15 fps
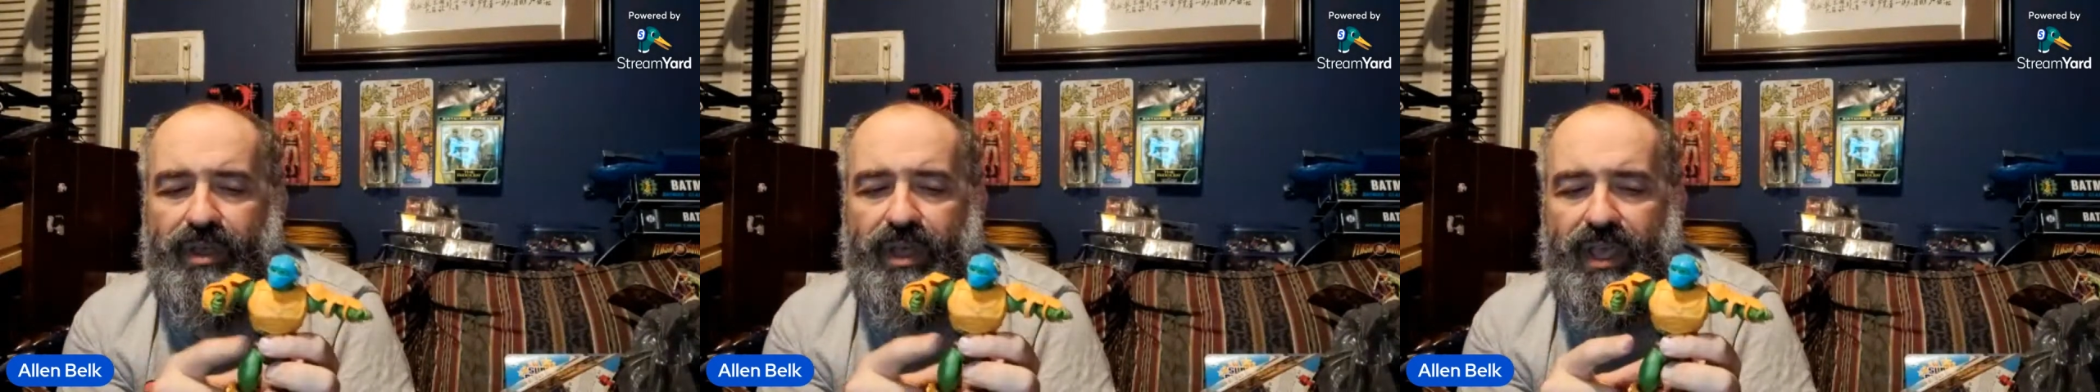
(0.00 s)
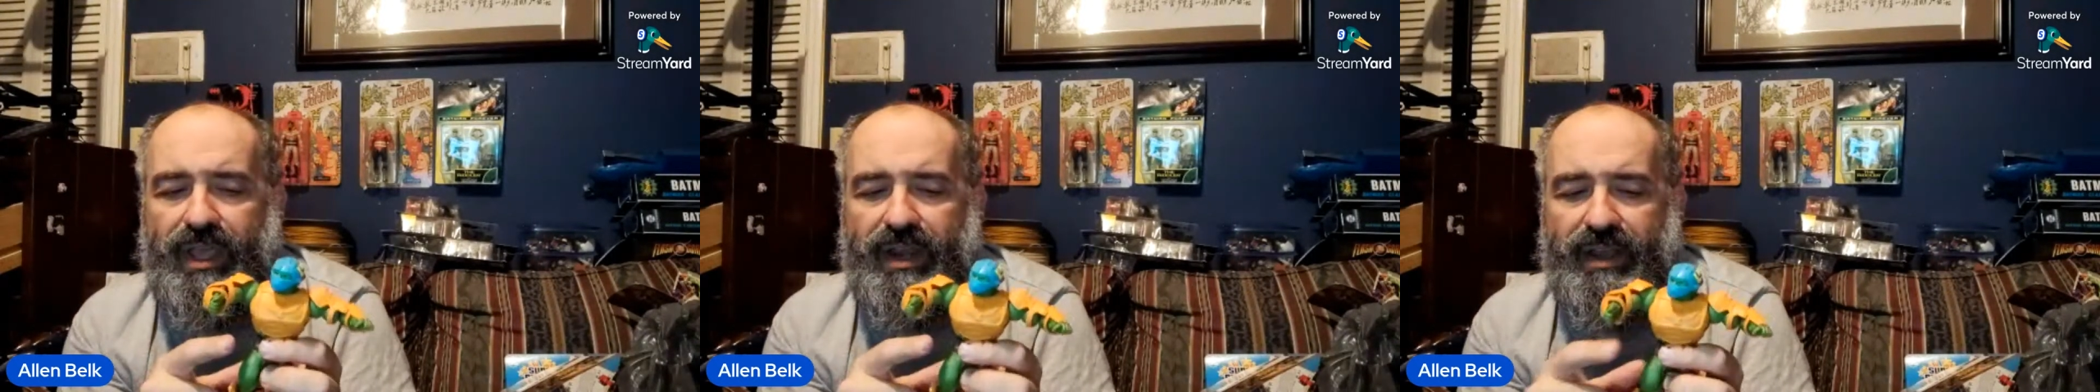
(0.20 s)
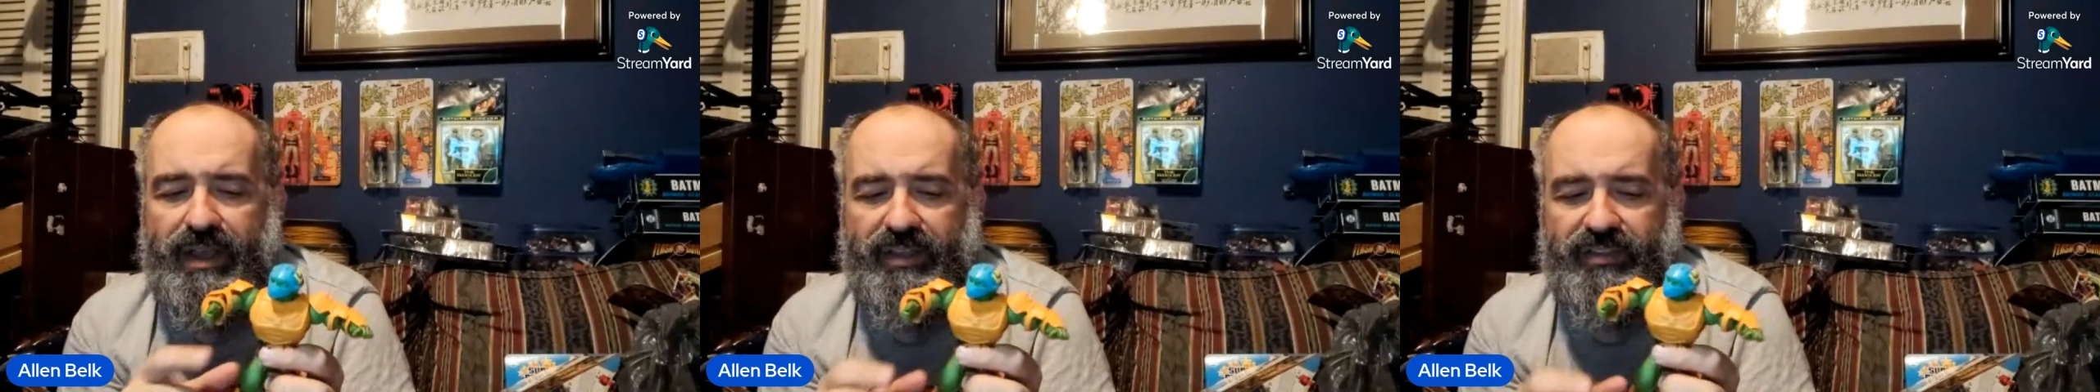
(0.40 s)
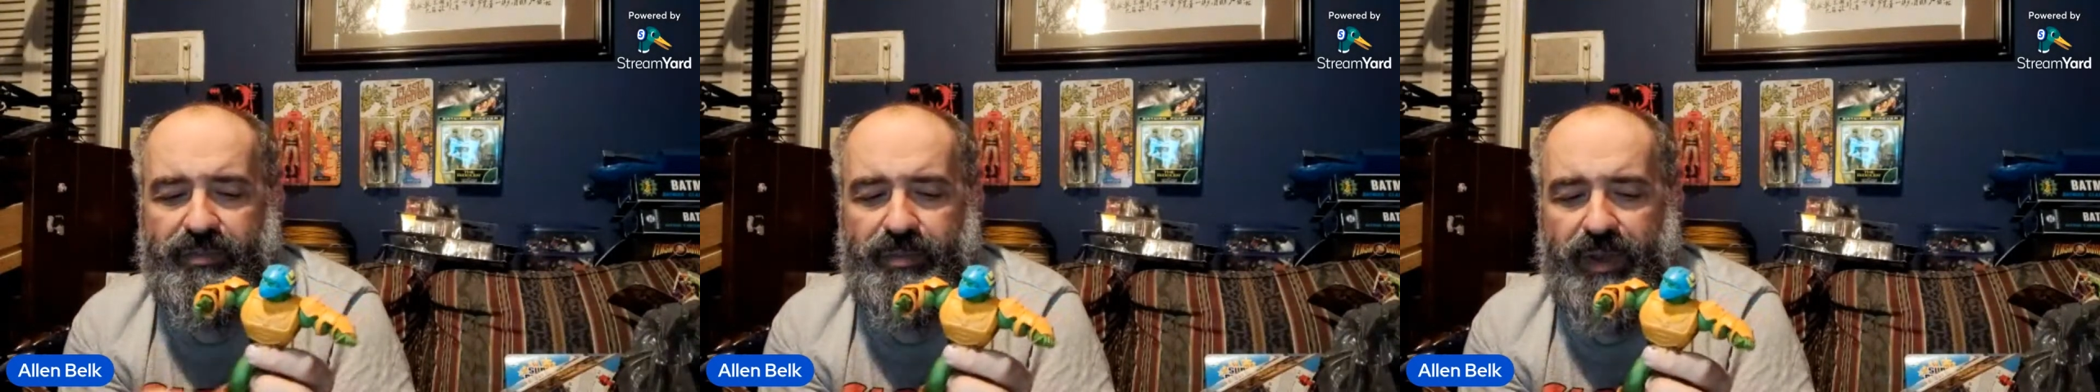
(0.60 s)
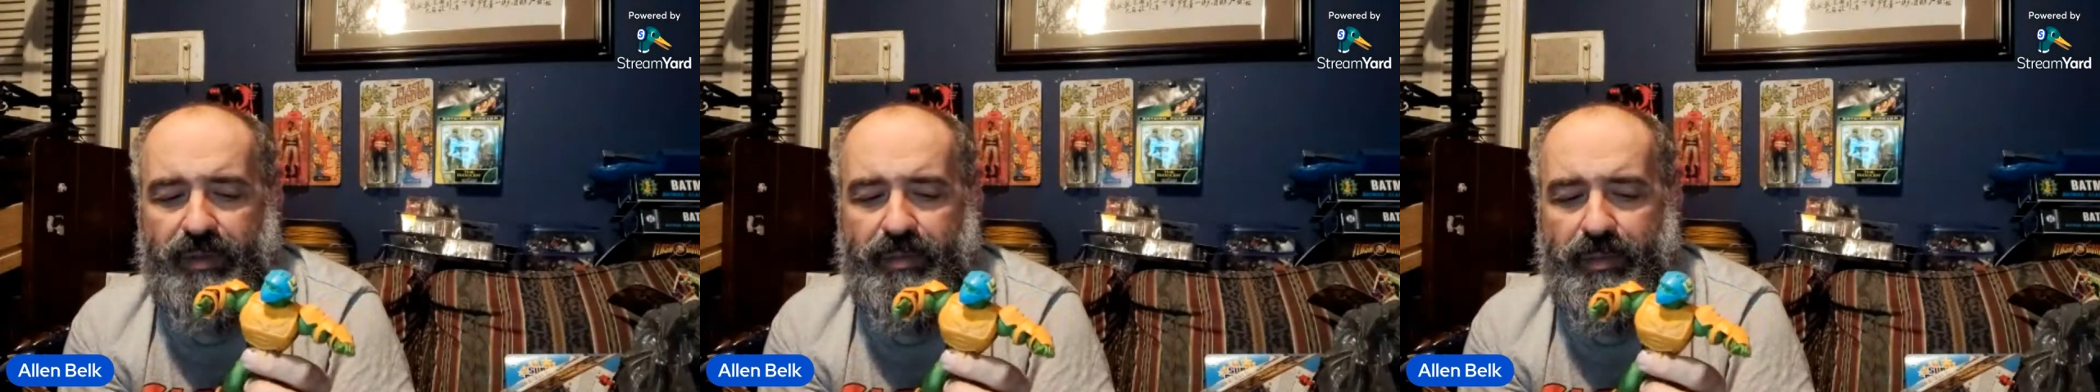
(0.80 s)
and
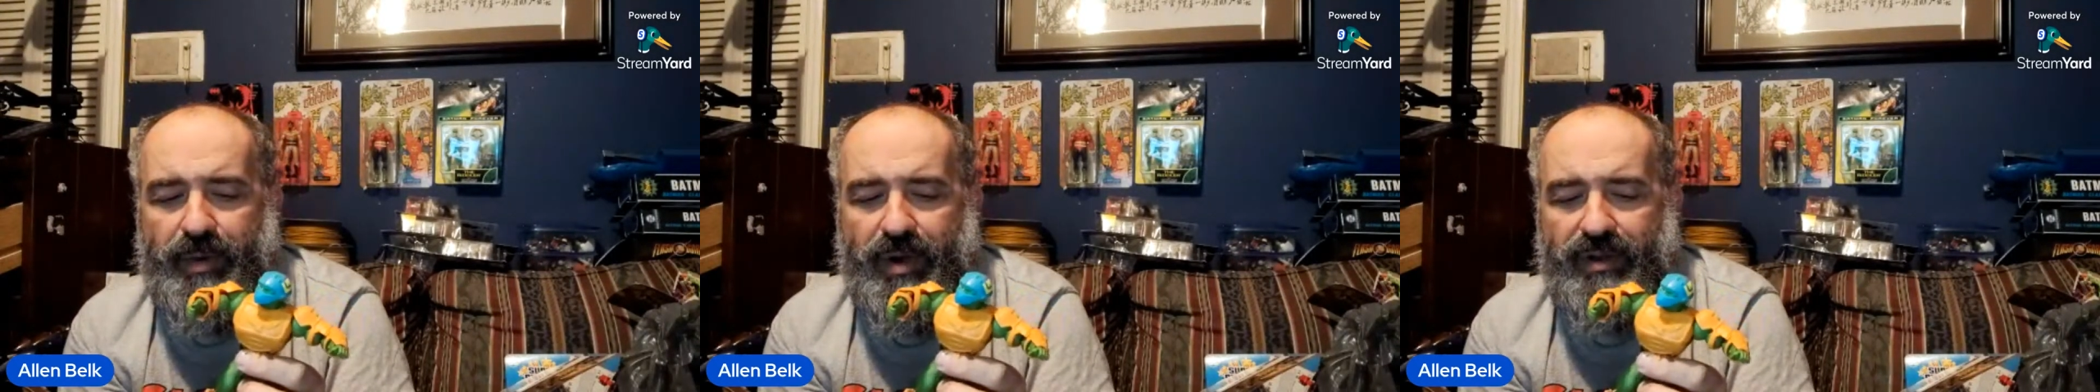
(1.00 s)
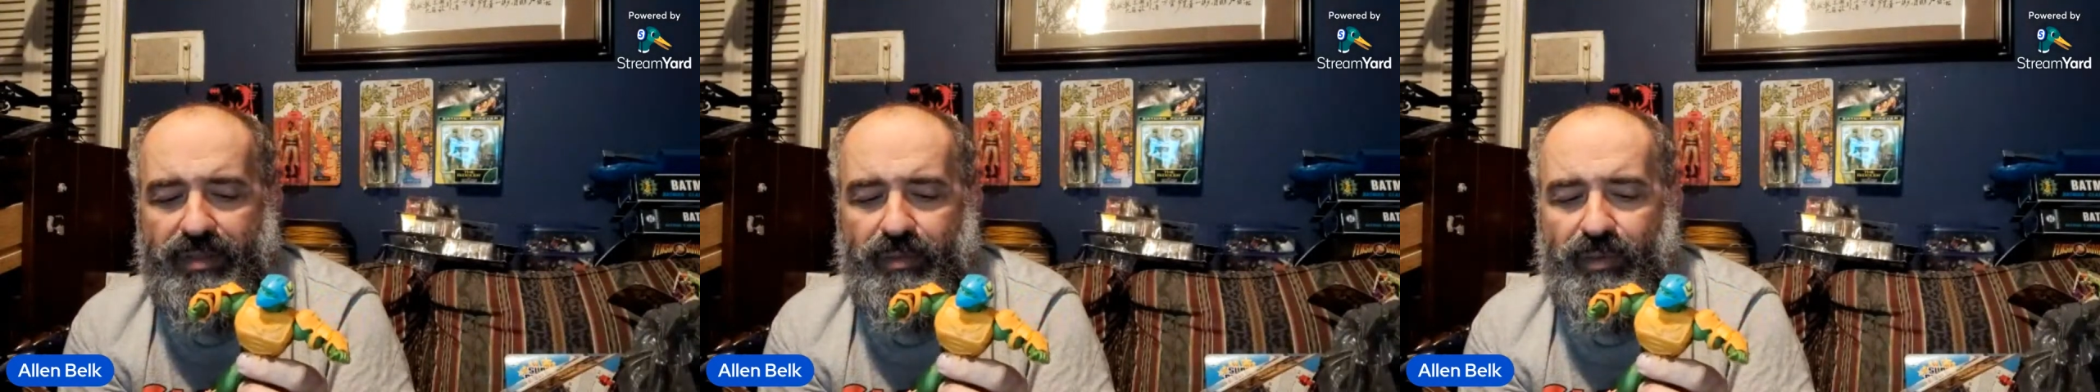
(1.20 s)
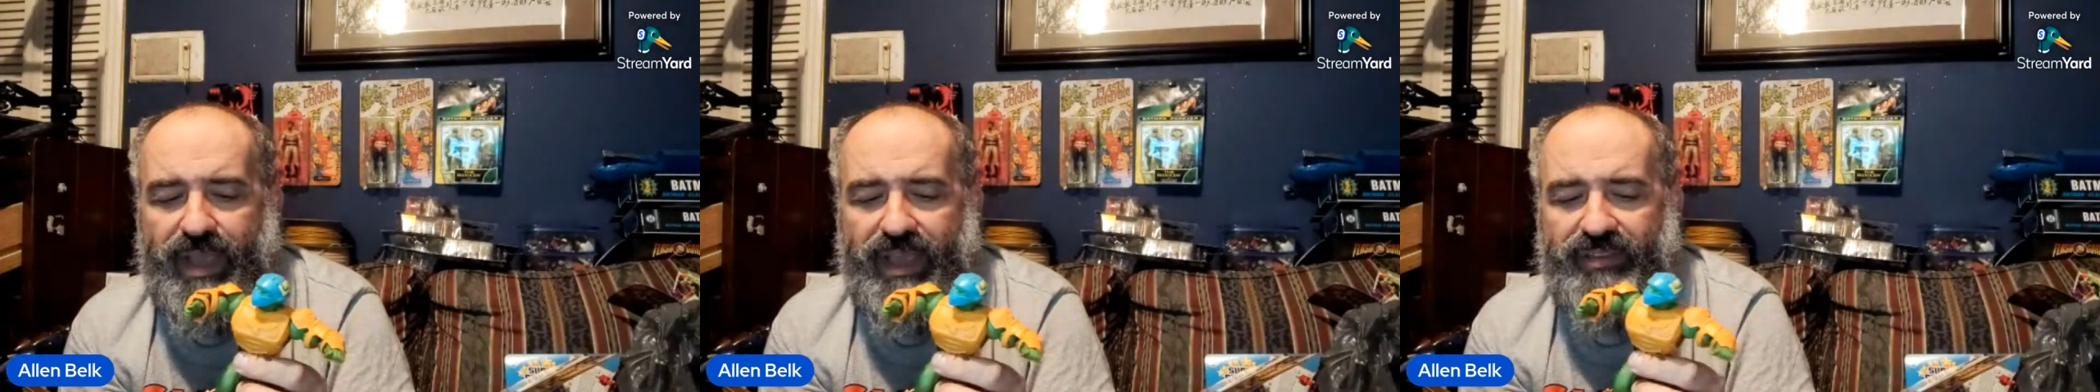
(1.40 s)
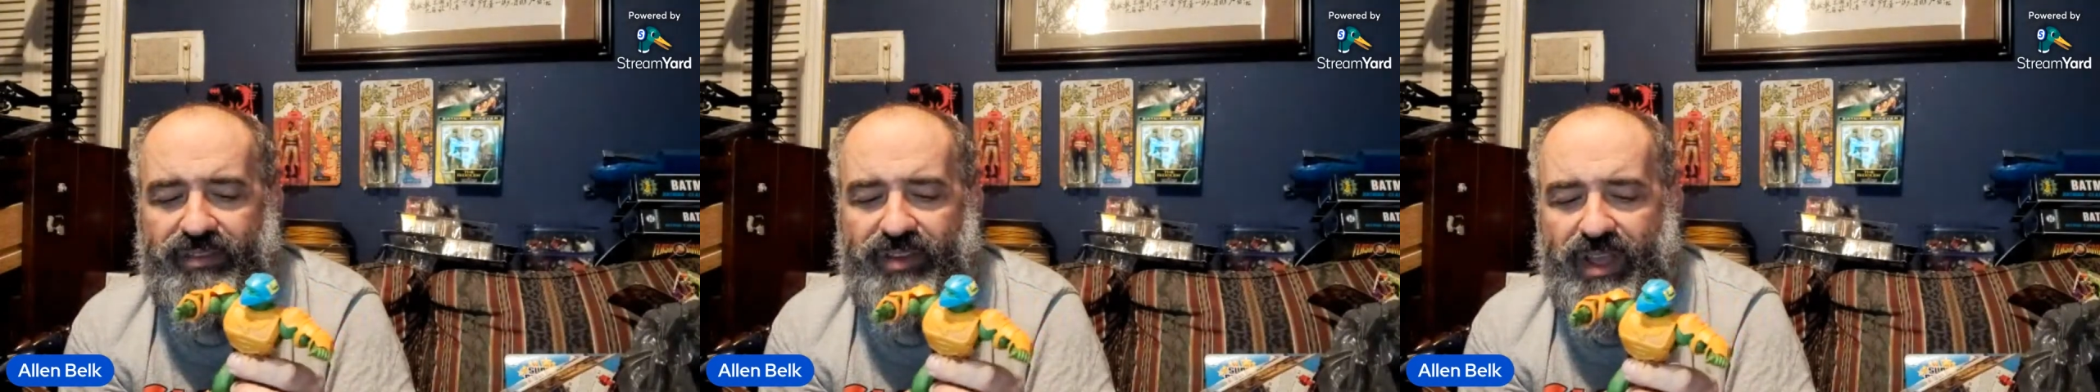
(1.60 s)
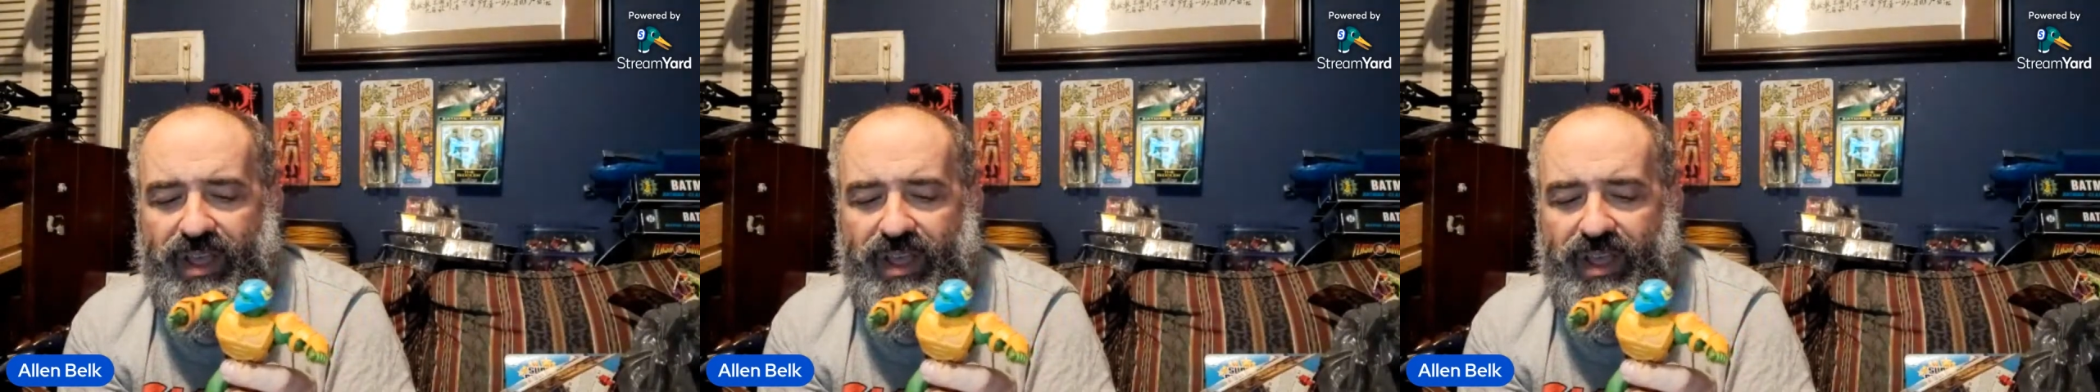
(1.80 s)
split them apart at the waist.